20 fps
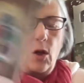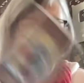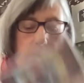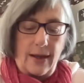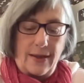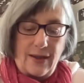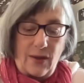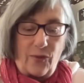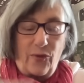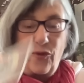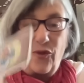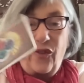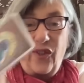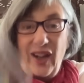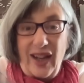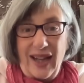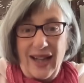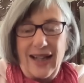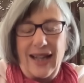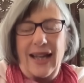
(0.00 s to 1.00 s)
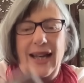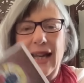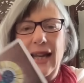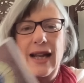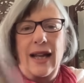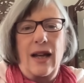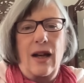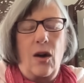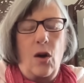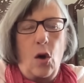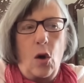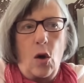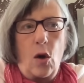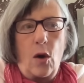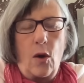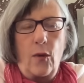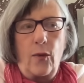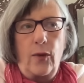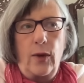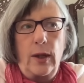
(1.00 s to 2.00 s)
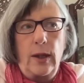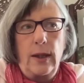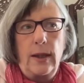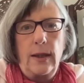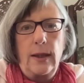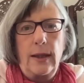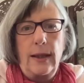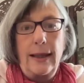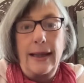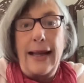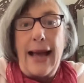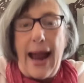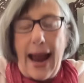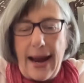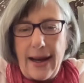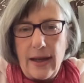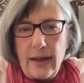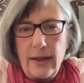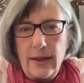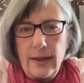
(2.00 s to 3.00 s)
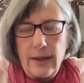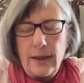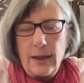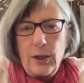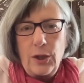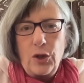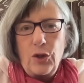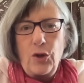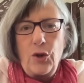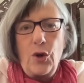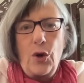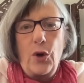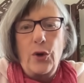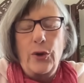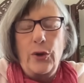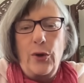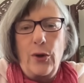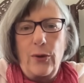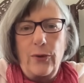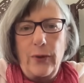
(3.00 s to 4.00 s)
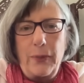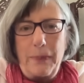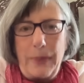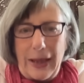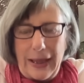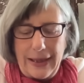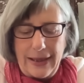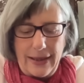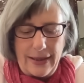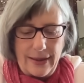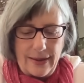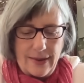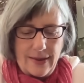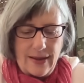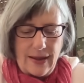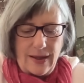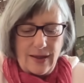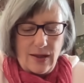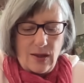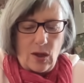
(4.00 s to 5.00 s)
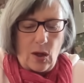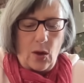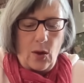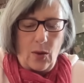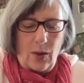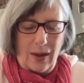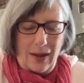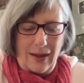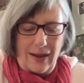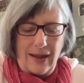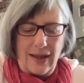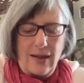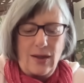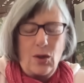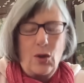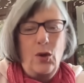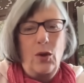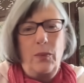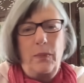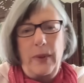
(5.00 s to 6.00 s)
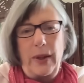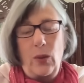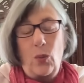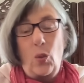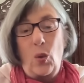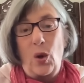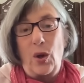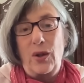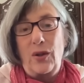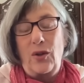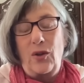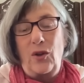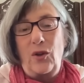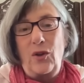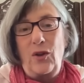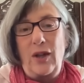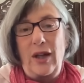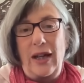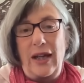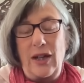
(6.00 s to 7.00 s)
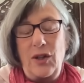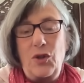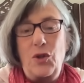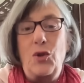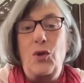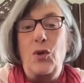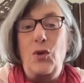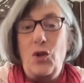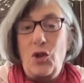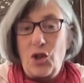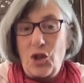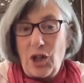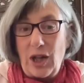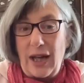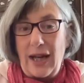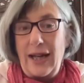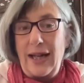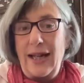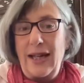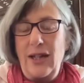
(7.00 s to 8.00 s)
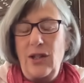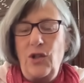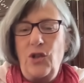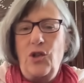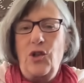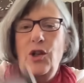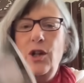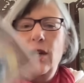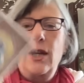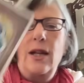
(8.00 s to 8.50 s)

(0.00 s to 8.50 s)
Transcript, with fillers: it's a feeling of lack, not of abundance. And so this could be what you need to change